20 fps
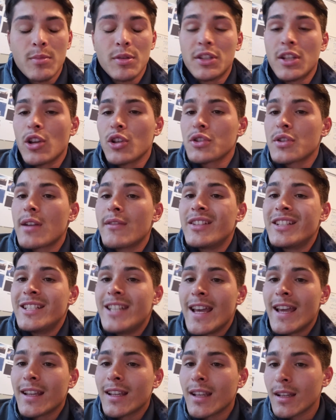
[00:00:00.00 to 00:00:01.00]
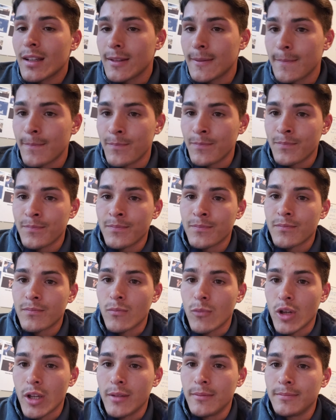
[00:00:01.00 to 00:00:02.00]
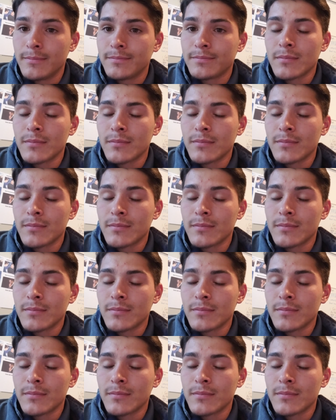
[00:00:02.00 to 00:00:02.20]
but they also have a deck, right?